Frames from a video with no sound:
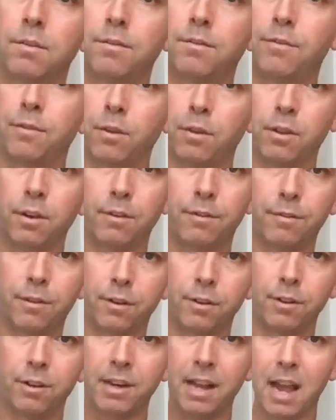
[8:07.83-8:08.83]
further and
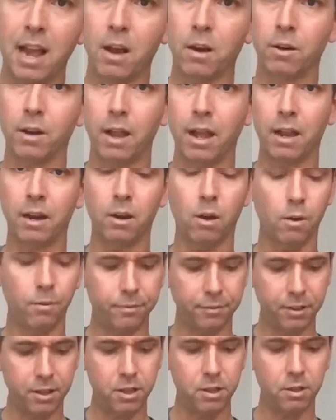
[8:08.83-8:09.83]
further down, and
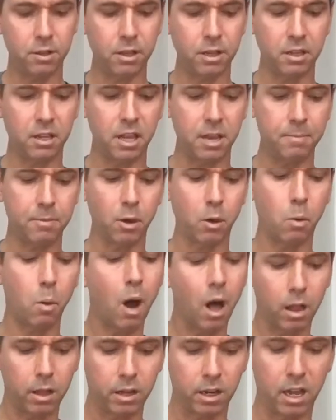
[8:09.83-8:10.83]
hopefully you can keep the
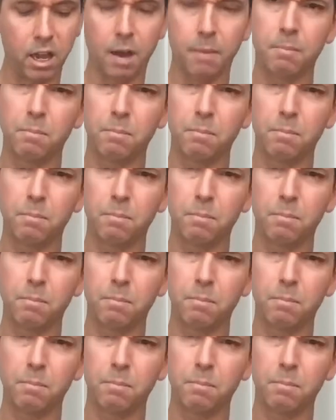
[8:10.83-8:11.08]
quality up.